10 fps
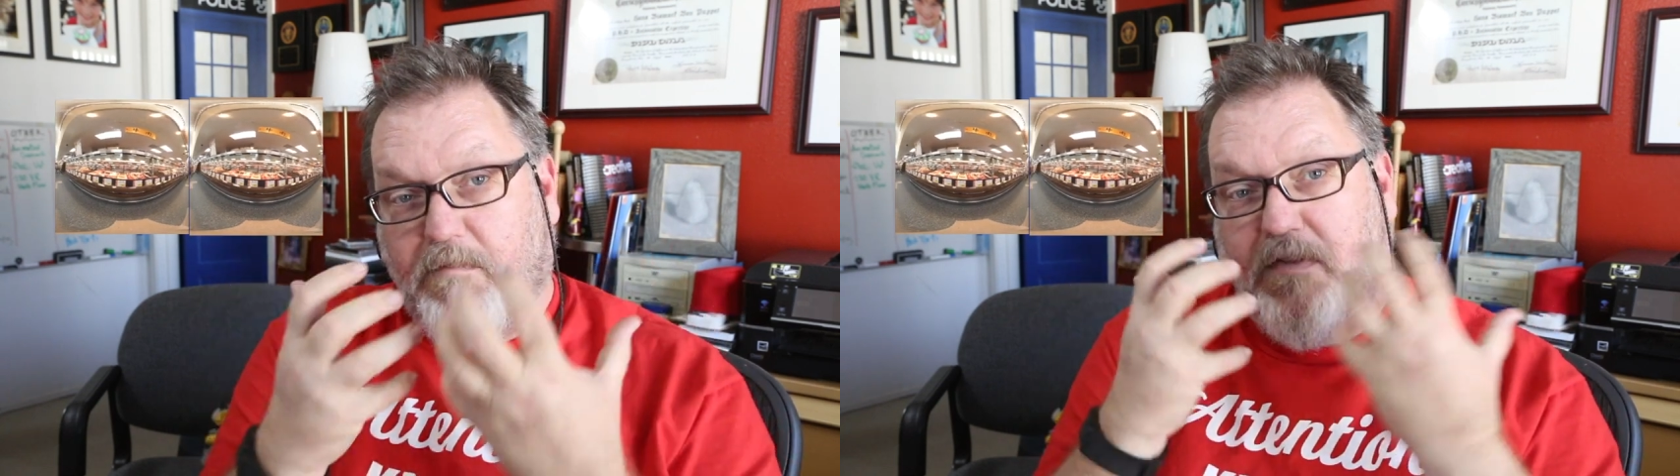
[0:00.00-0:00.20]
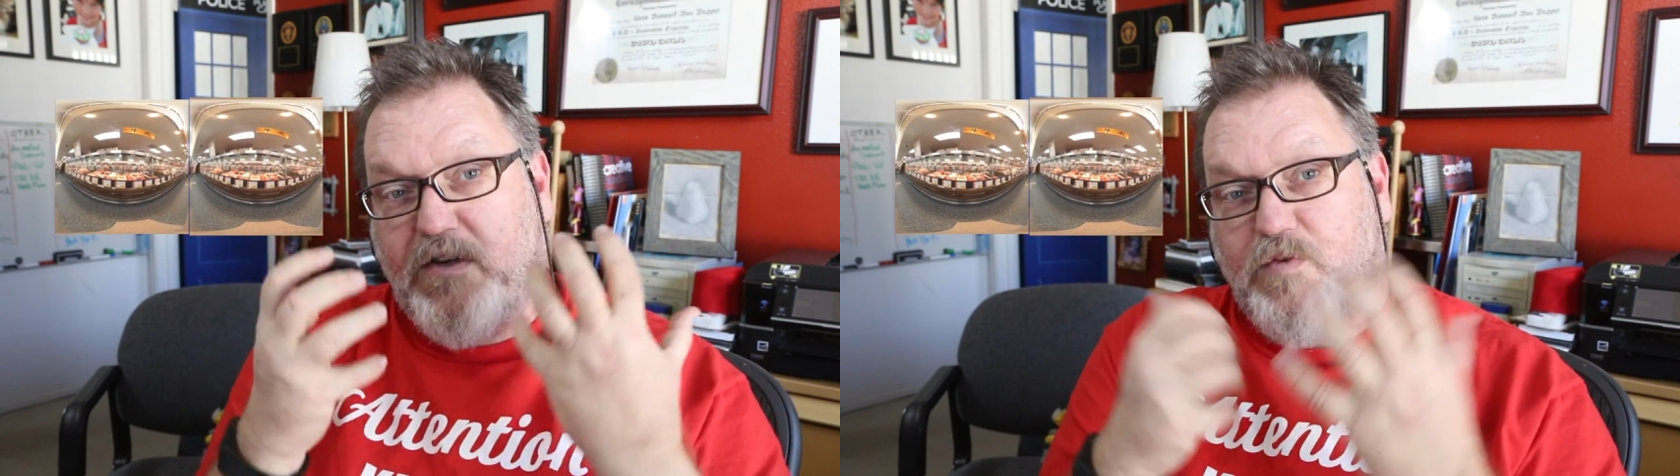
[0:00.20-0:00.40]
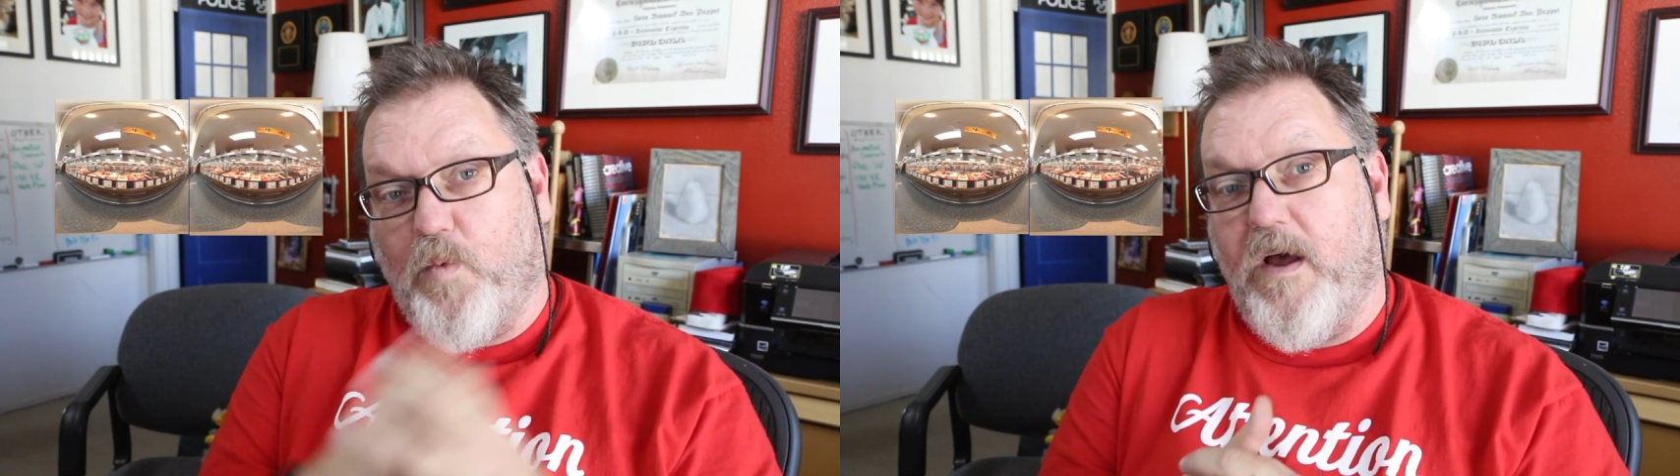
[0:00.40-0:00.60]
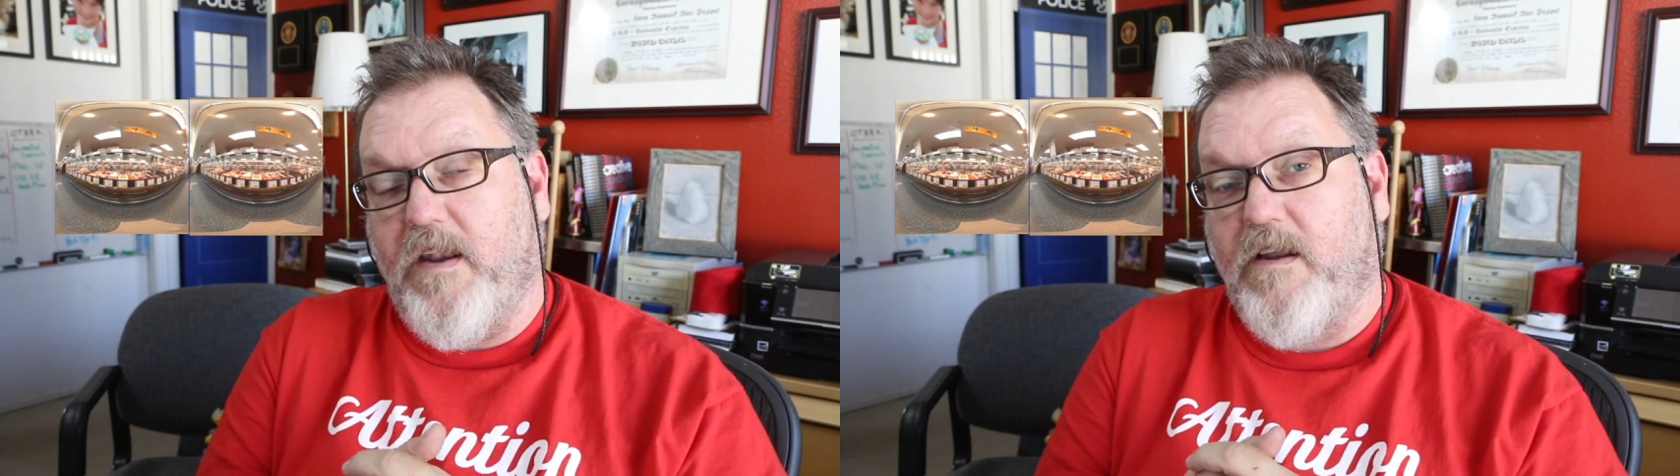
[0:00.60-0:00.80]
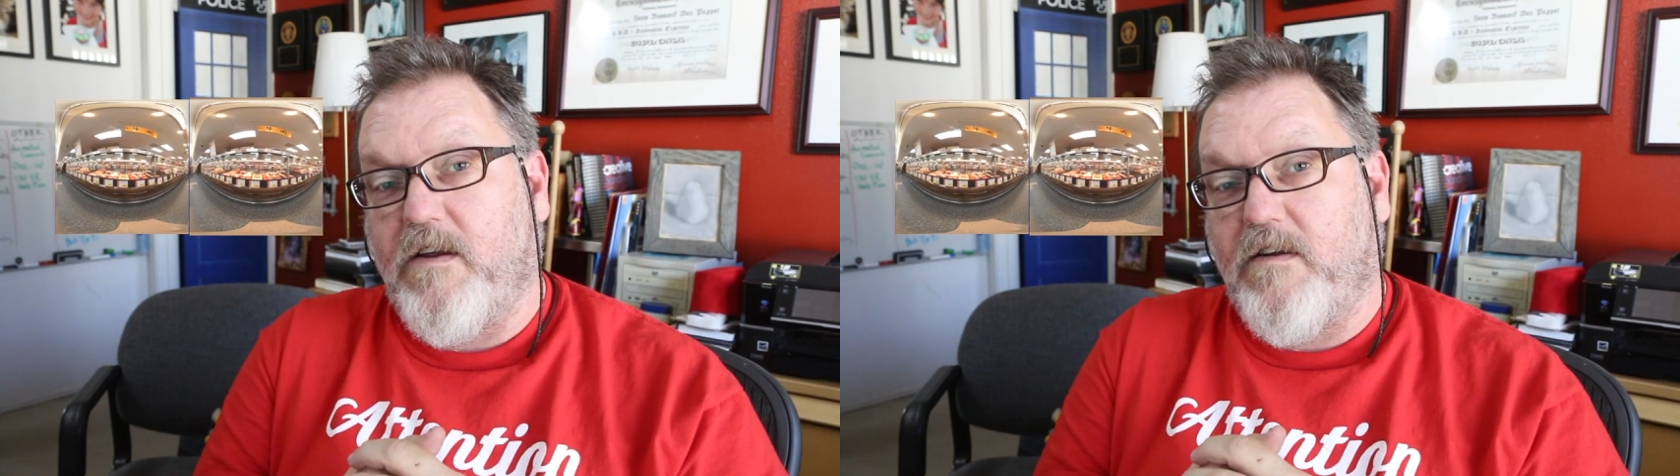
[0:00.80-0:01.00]
but there's
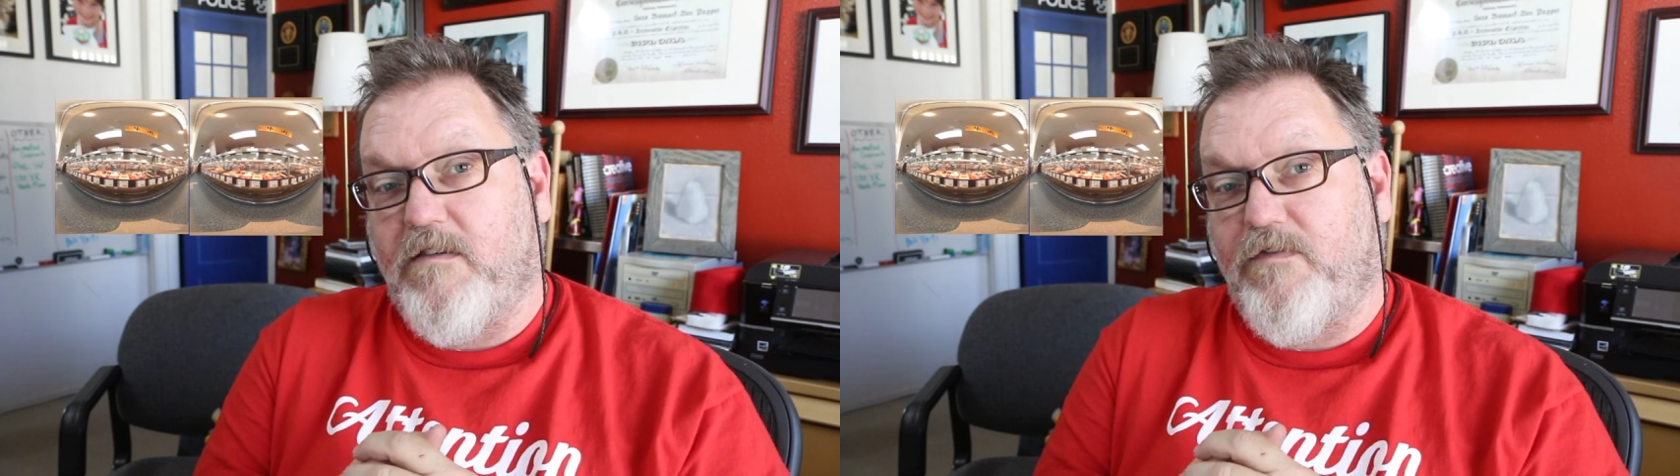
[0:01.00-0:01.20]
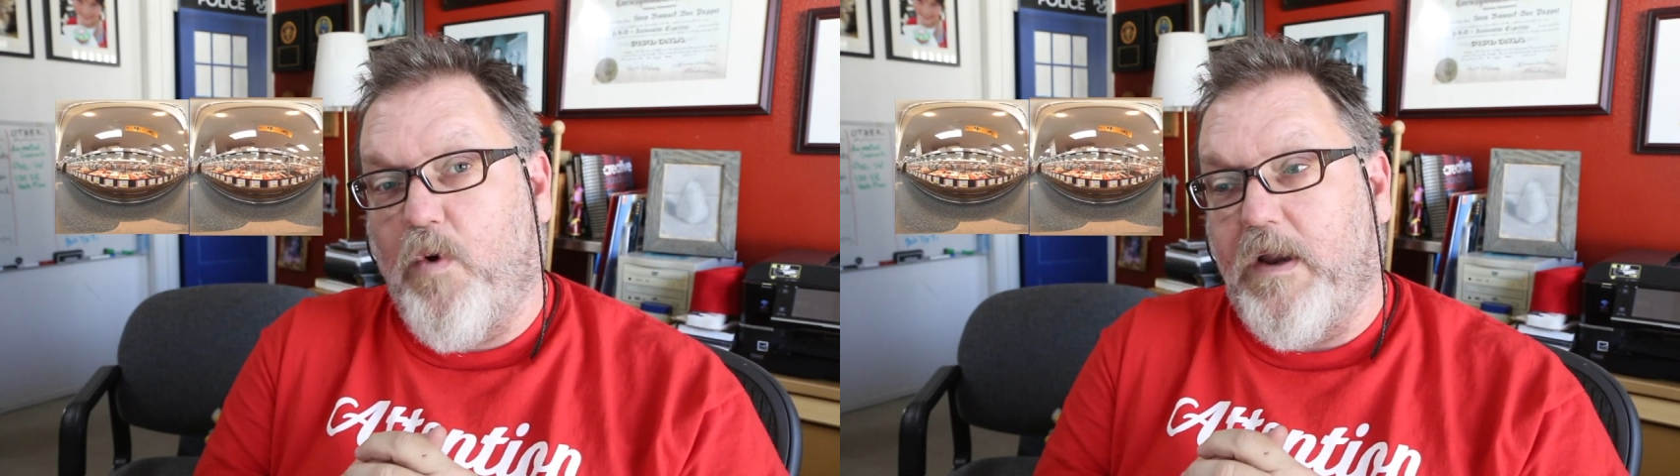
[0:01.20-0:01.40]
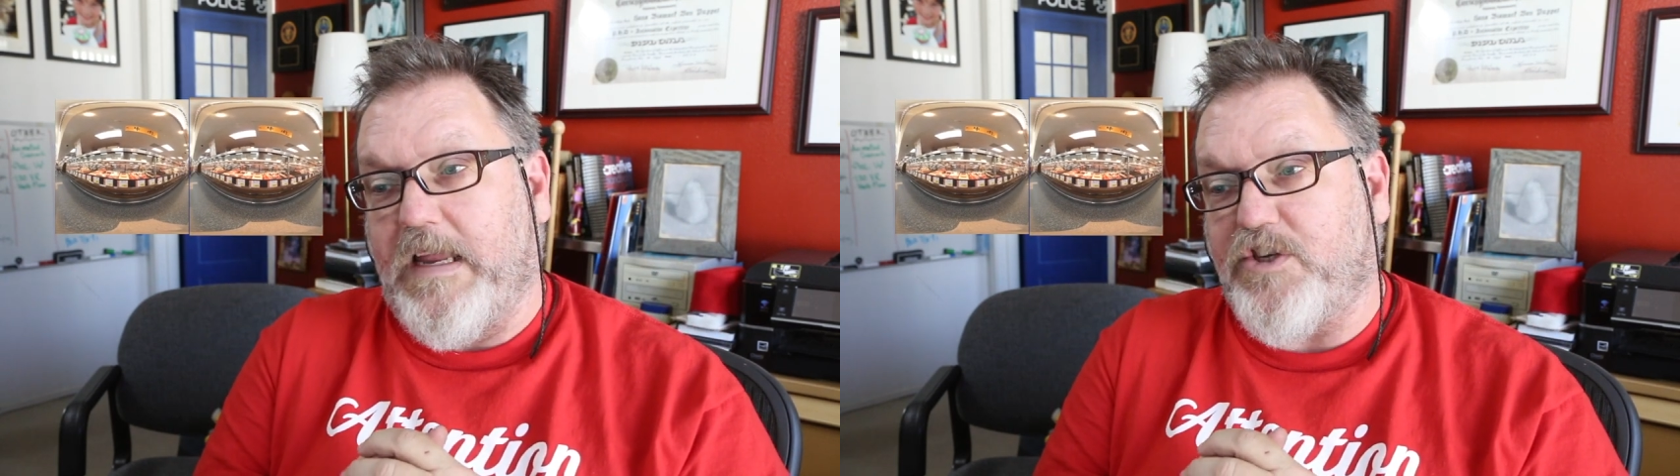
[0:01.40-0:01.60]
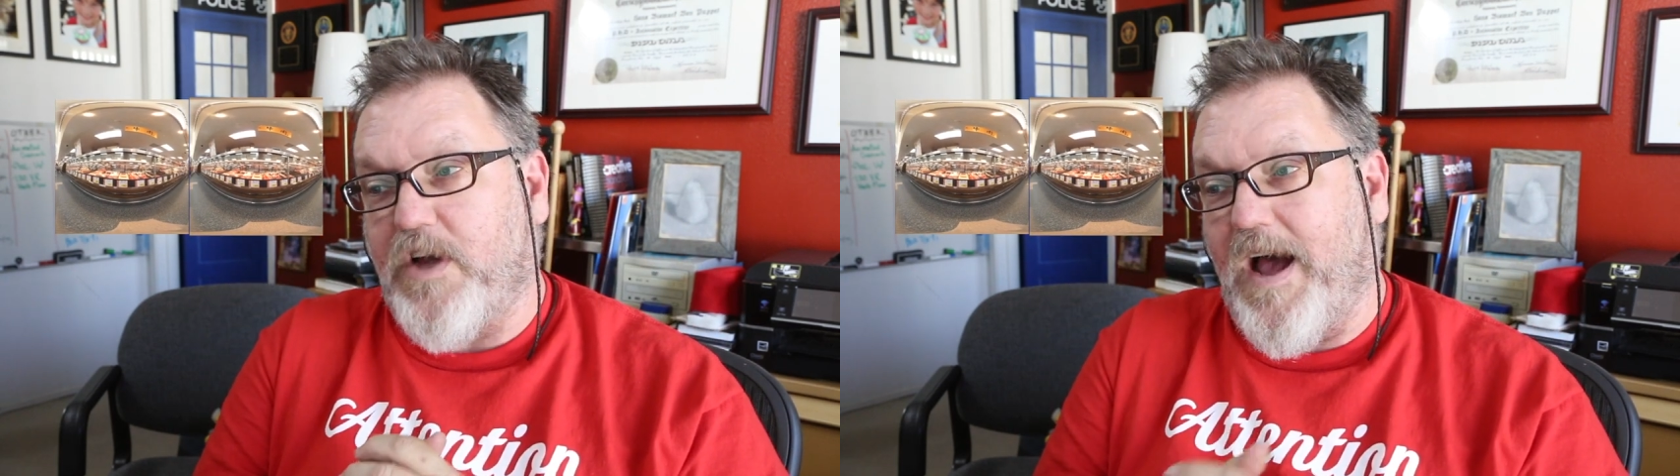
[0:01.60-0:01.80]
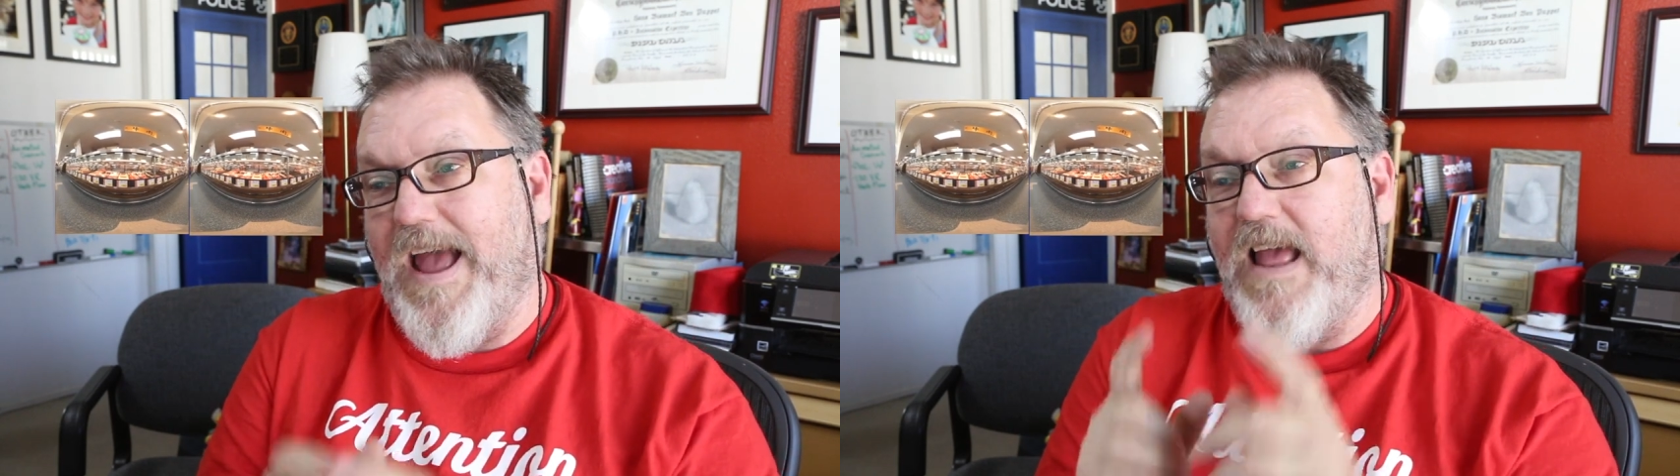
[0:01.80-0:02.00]
one for
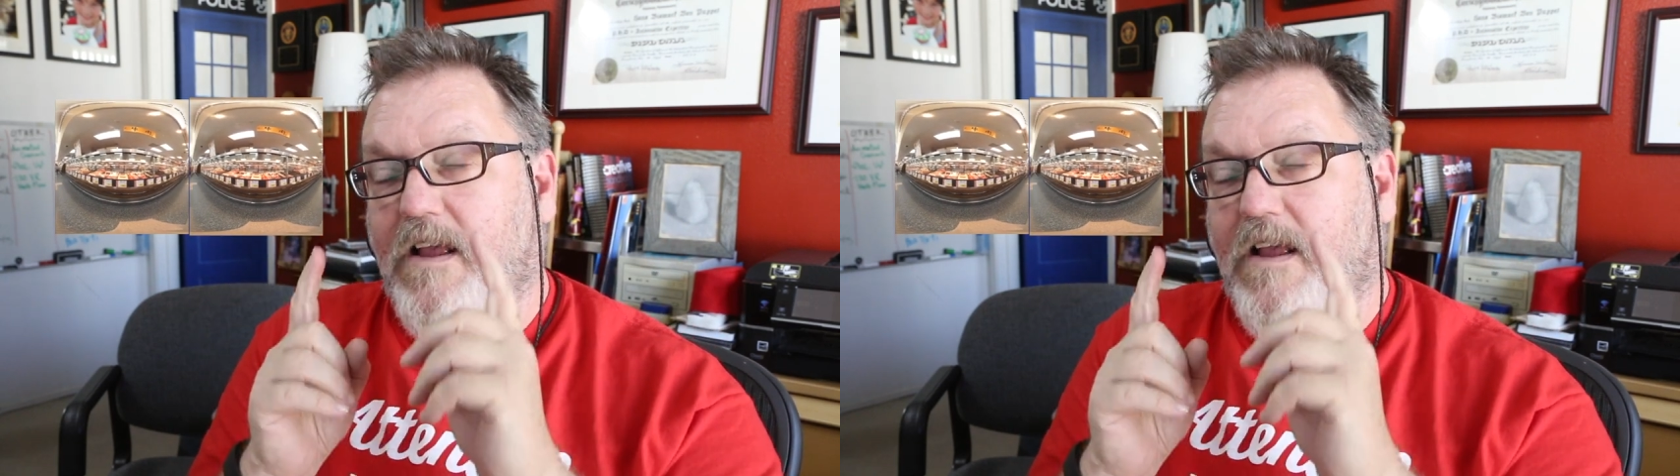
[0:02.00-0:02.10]
each eye.